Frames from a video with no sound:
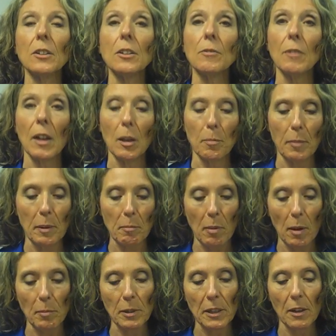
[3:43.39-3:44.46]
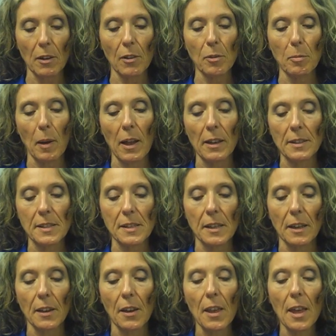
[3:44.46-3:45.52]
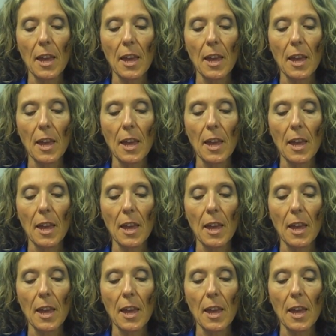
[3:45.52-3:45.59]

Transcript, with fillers: developing public health policy.